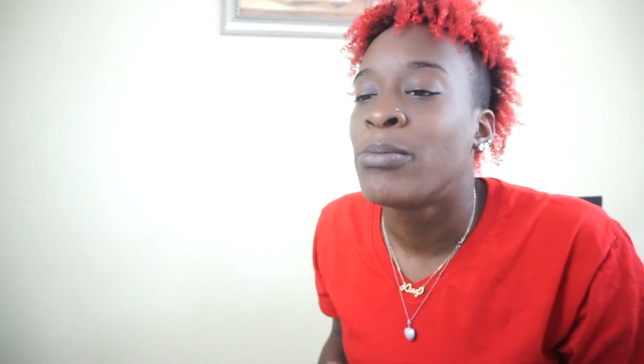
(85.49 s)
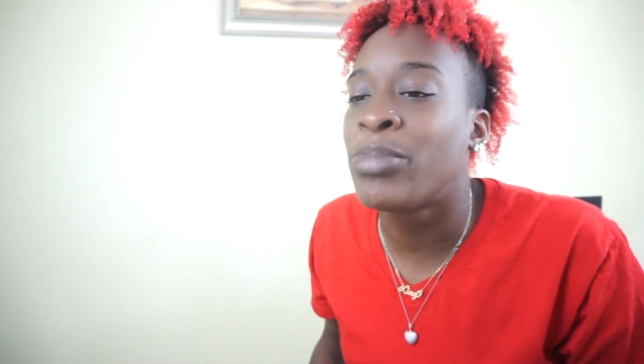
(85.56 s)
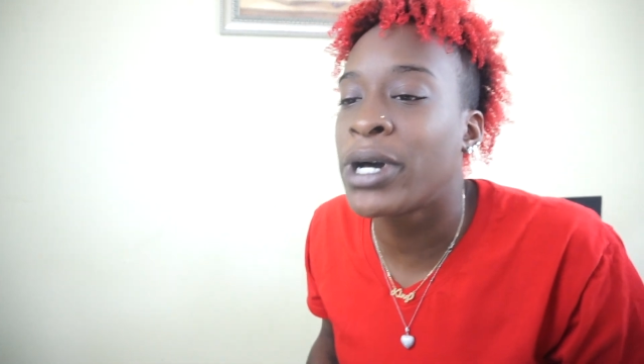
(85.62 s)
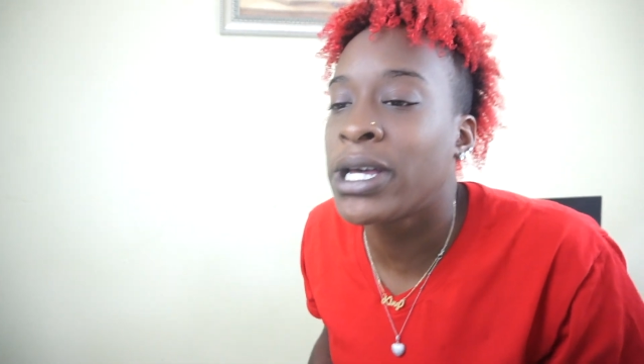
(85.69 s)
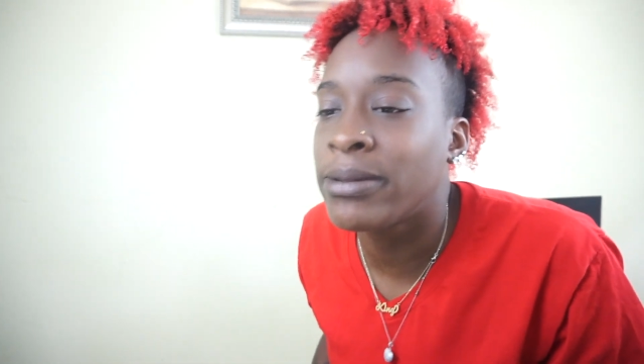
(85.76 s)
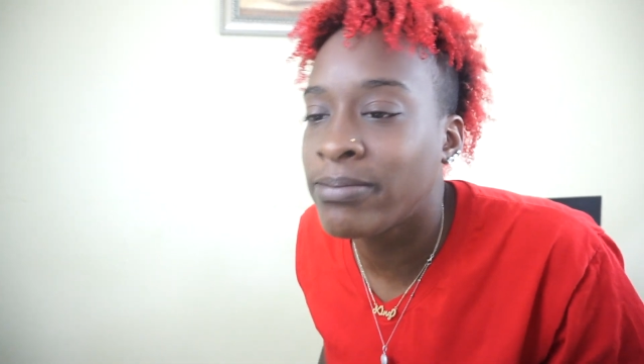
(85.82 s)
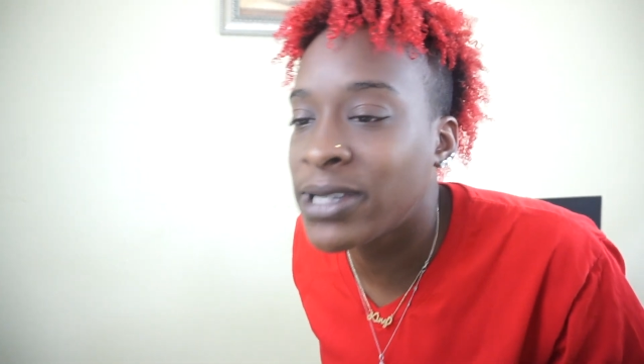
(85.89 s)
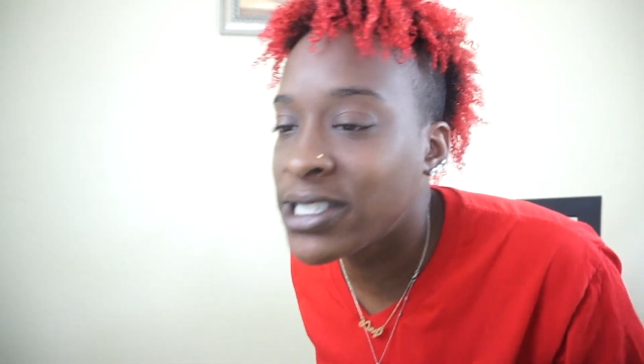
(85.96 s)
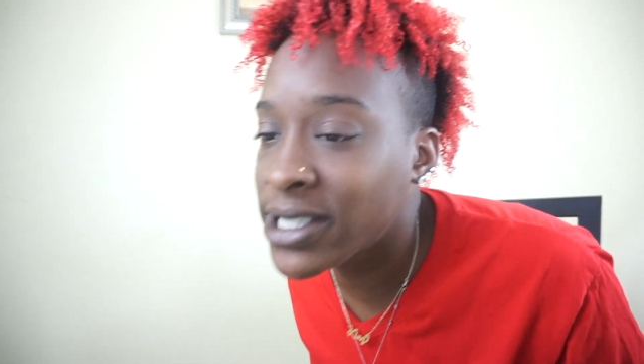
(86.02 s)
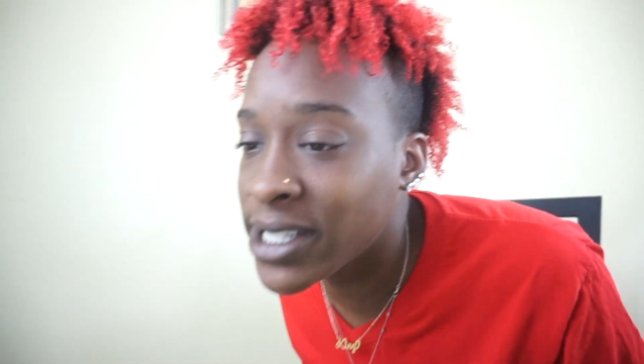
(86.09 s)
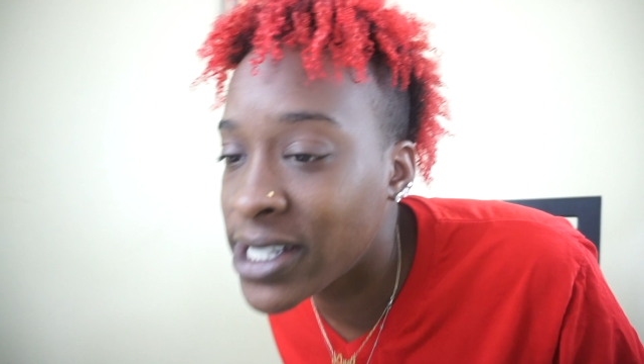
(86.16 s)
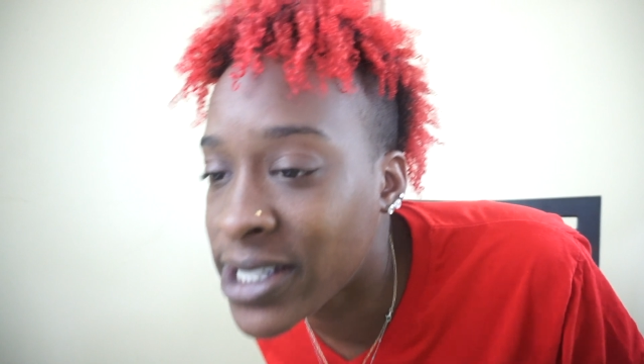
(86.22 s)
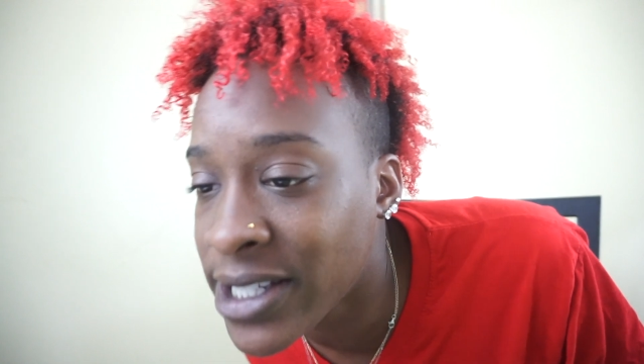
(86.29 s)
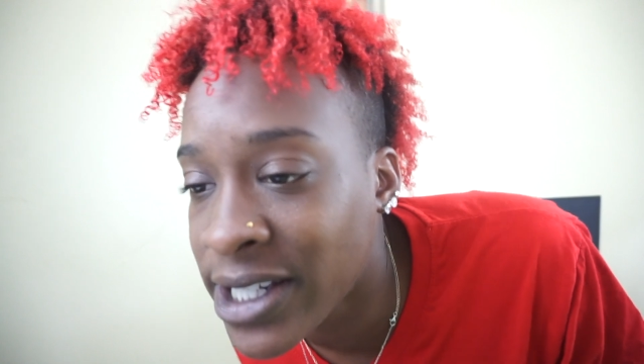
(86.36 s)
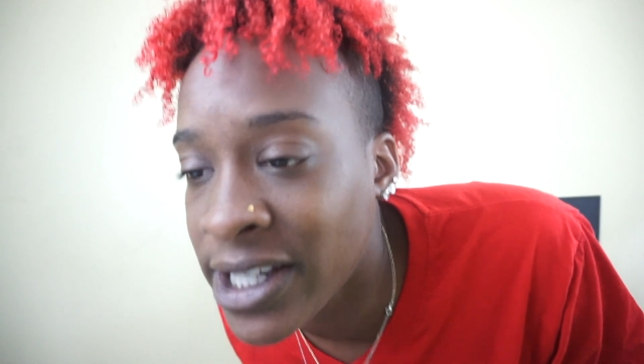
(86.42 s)
But let's
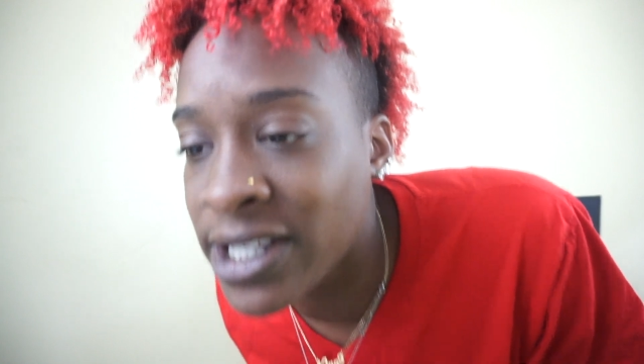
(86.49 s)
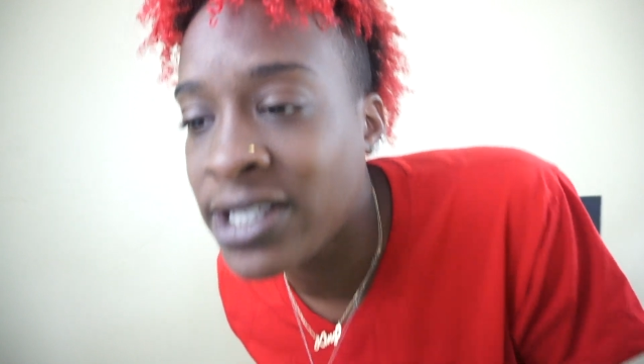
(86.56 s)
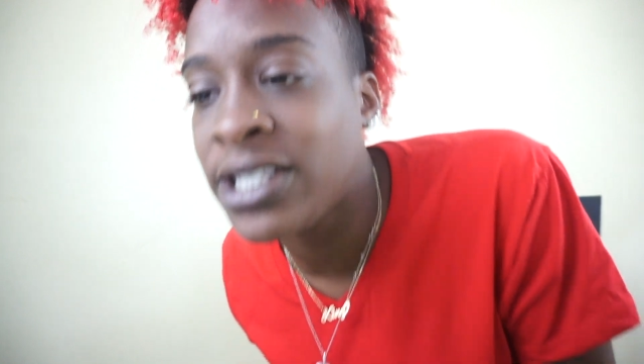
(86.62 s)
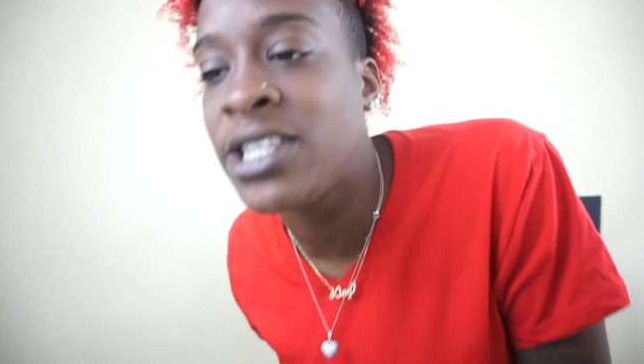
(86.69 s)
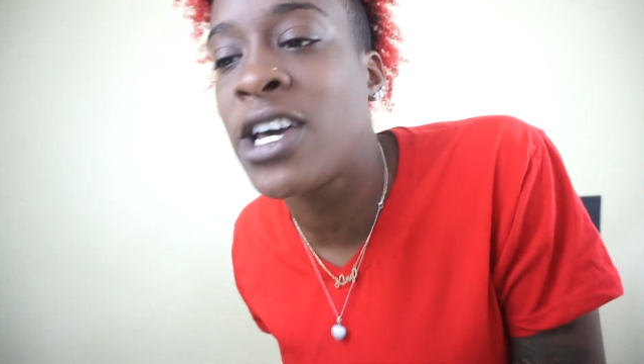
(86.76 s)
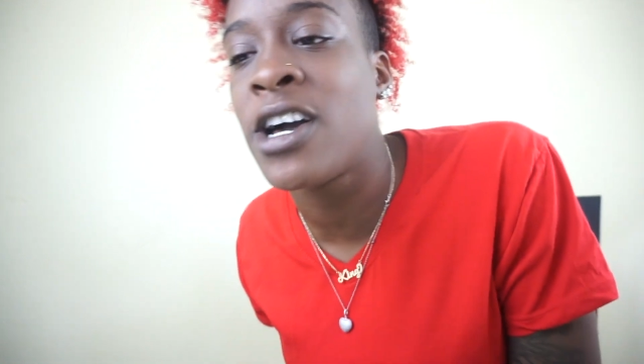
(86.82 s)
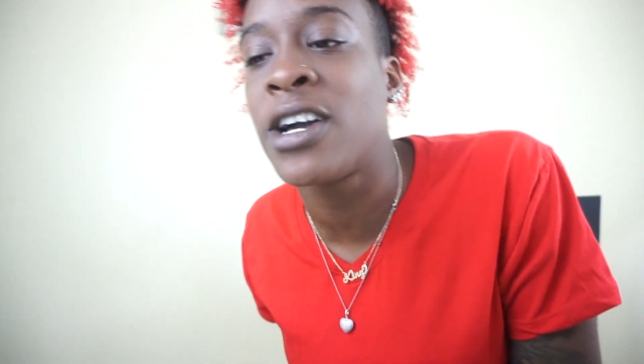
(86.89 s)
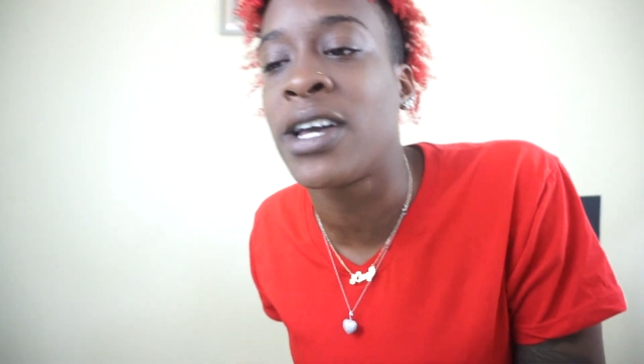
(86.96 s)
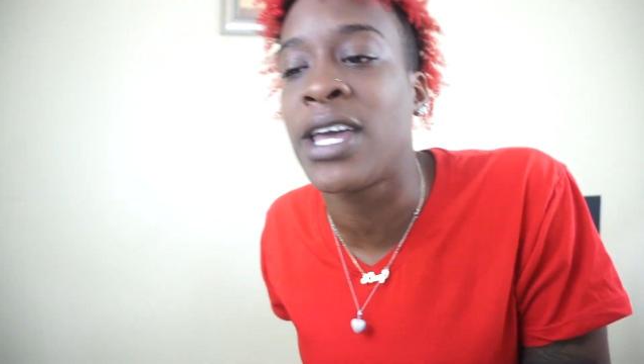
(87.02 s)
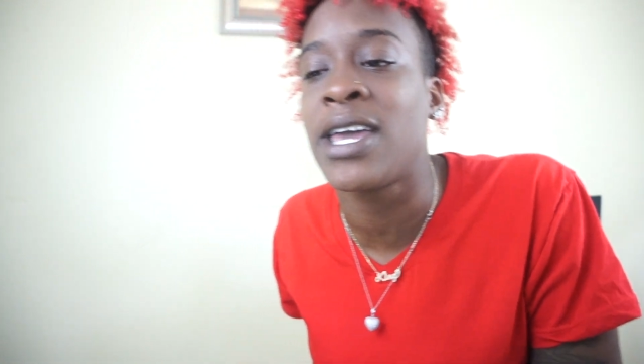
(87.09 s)
get into this Young